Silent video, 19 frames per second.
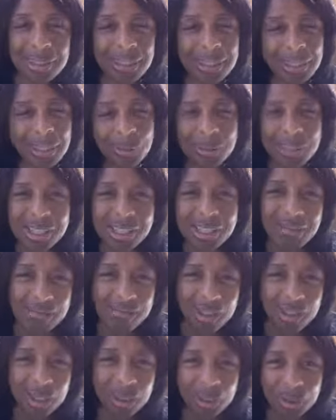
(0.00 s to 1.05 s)
I don't want to say
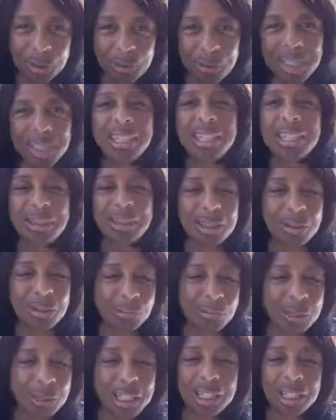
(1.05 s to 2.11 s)
follower I mean he he
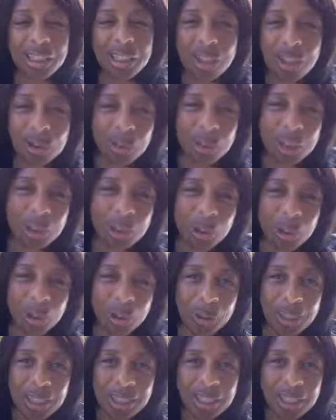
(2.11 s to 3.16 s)
went along with
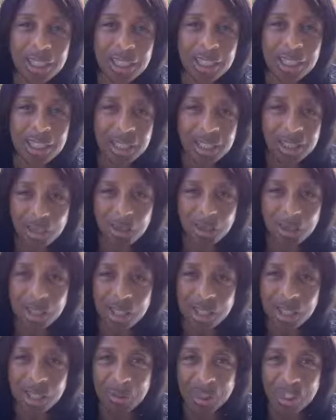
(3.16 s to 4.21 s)
Paul and you know on
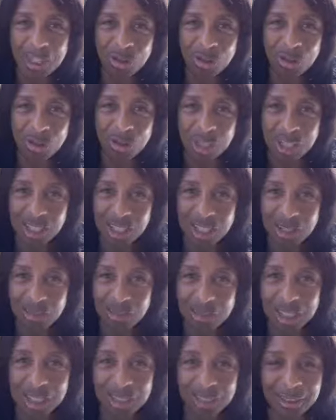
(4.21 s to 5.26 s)
some of these journeys so
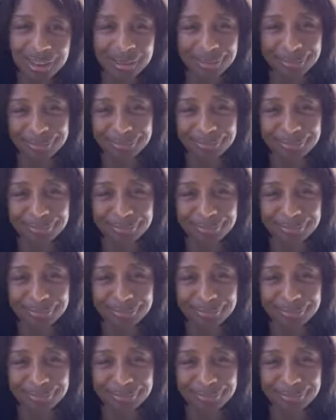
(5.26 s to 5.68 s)
like um